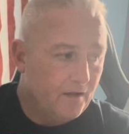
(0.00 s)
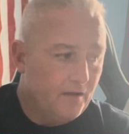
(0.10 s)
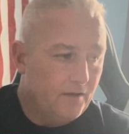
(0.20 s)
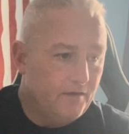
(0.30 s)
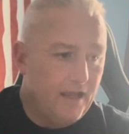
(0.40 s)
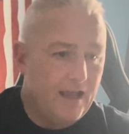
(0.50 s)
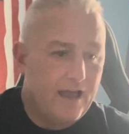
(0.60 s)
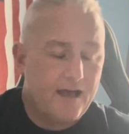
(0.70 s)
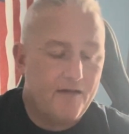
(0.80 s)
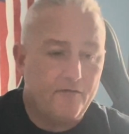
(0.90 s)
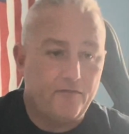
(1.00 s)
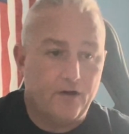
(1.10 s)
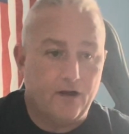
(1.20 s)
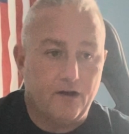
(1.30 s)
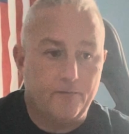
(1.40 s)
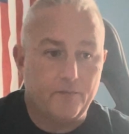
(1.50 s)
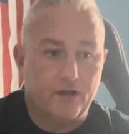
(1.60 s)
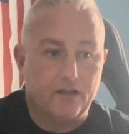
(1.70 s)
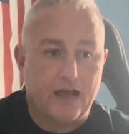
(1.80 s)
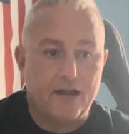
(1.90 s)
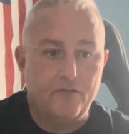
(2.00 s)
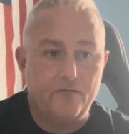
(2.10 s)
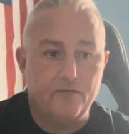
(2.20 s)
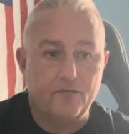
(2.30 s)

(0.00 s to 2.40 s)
they have a lot of